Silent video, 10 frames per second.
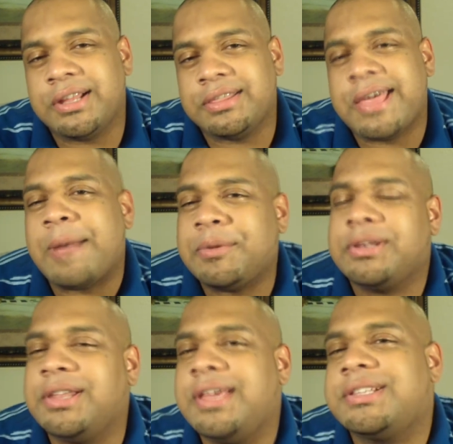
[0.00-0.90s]
that
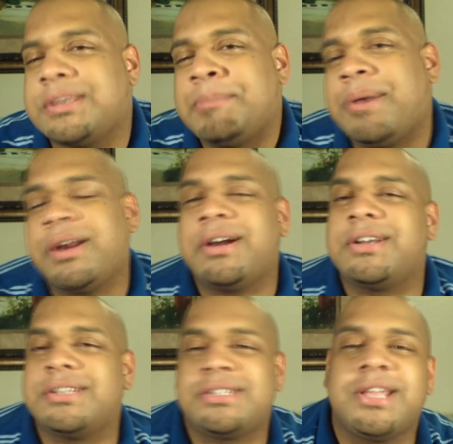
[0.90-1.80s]
would lead to better
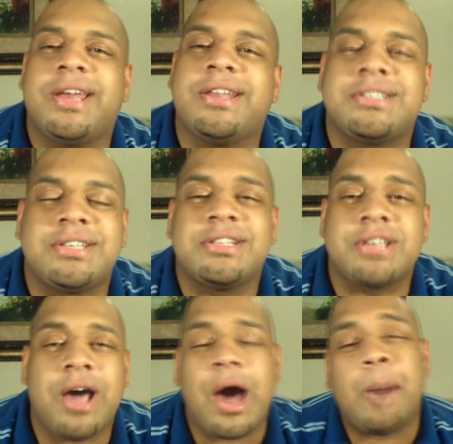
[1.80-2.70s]
understanding
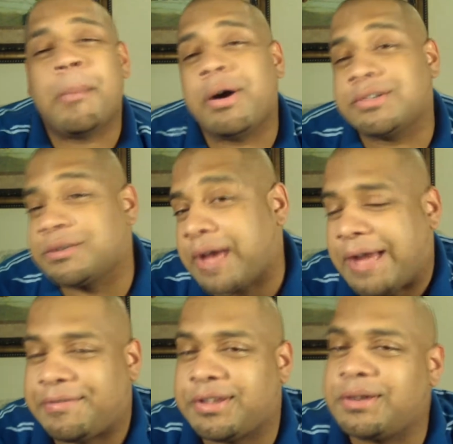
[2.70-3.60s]
since I'm also
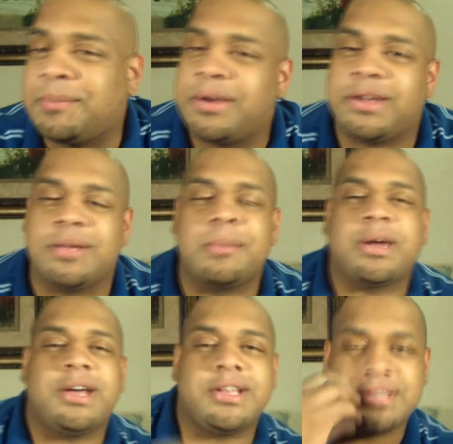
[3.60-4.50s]
African American,
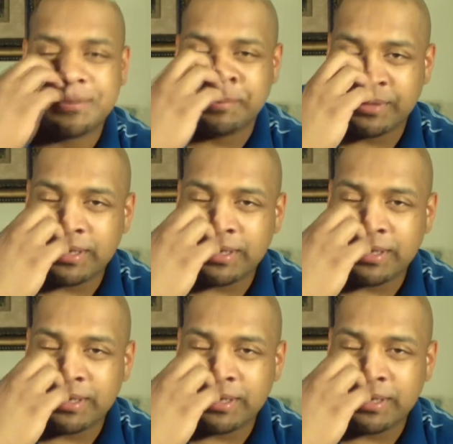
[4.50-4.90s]
because,